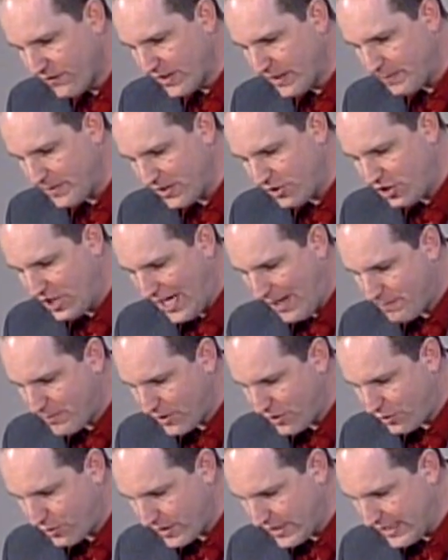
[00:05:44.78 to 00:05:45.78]
Philippians
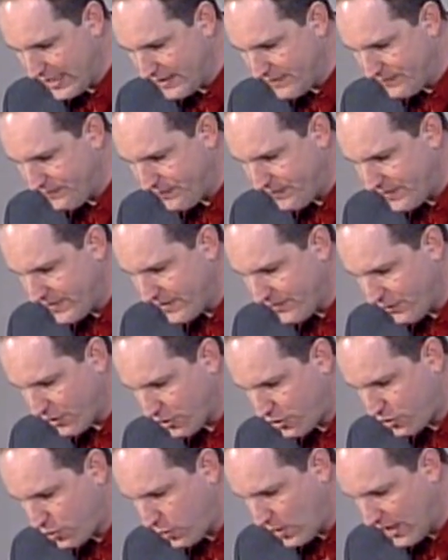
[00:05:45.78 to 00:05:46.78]
chapter 3,
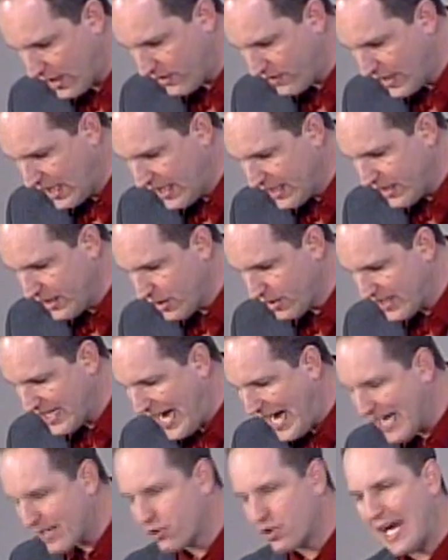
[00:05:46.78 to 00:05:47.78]
verse 12. You know,
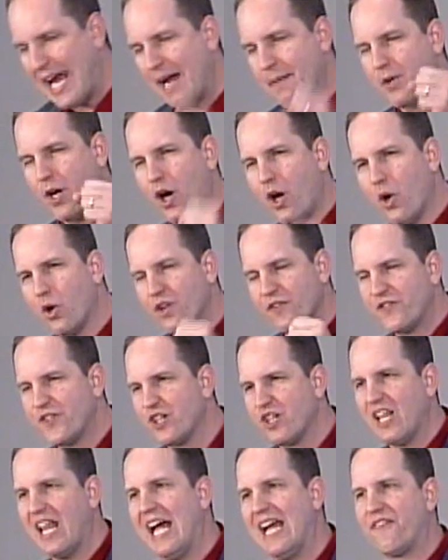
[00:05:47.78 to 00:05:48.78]
God grabbed a hold of
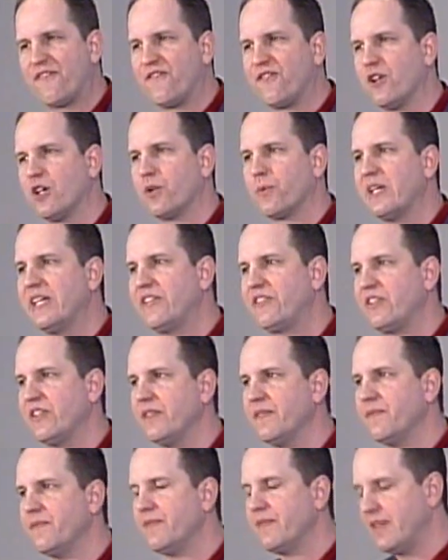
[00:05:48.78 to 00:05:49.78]
your life for a
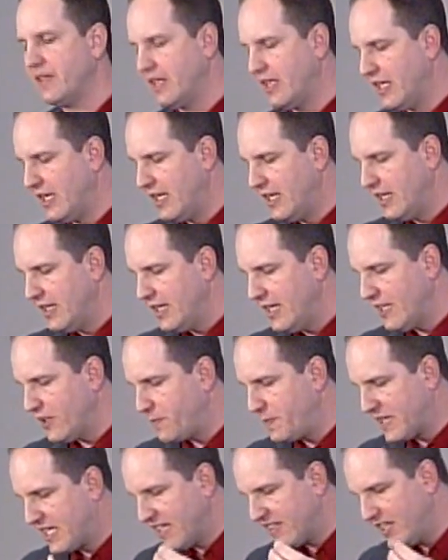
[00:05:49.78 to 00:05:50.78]
reason, and
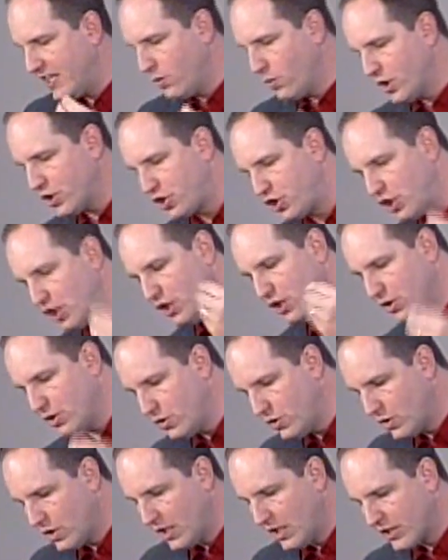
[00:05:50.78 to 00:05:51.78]
it's because He wants
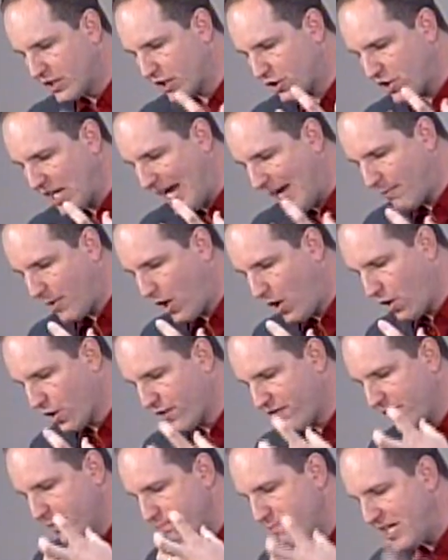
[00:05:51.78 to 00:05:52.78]
you to grab a
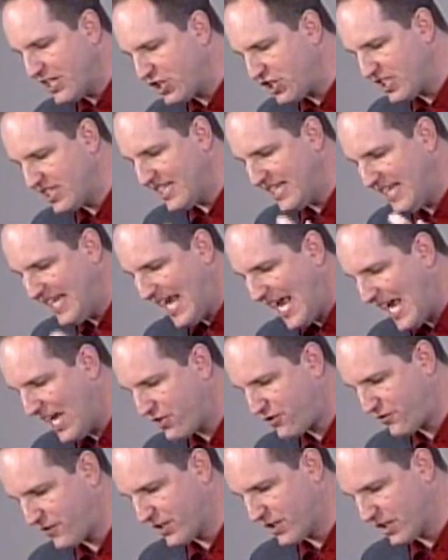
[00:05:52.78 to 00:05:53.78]
hold of the mission that He
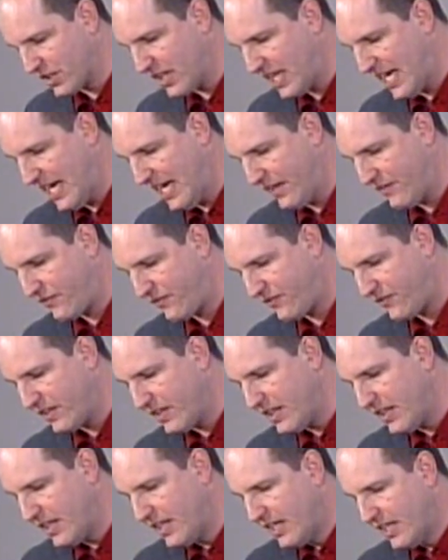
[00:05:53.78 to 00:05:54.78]
has for your life.
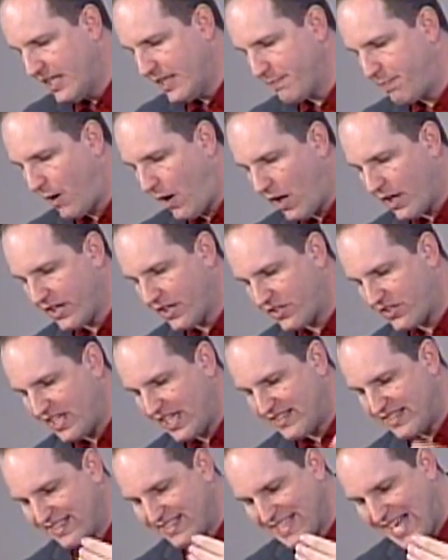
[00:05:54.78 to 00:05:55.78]
And Paul here
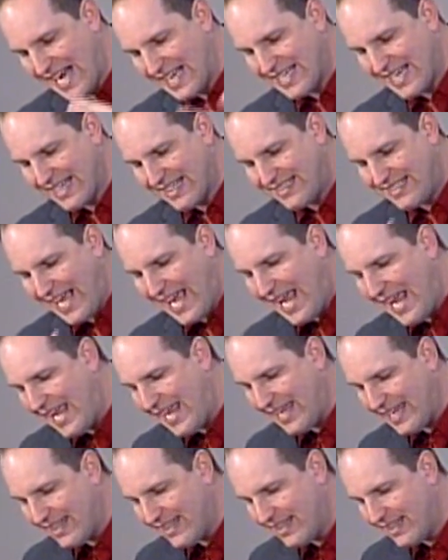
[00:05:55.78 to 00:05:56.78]
says he's not yet
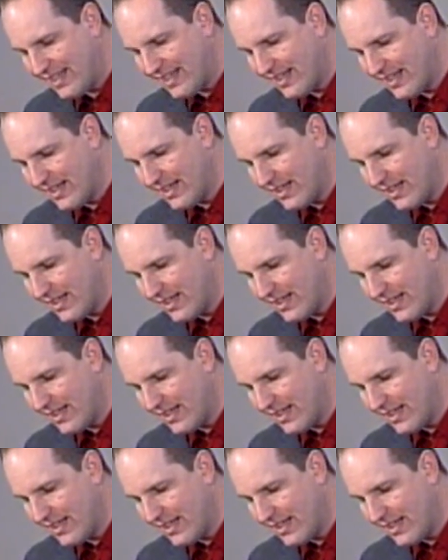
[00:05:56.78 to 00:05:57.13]
attained,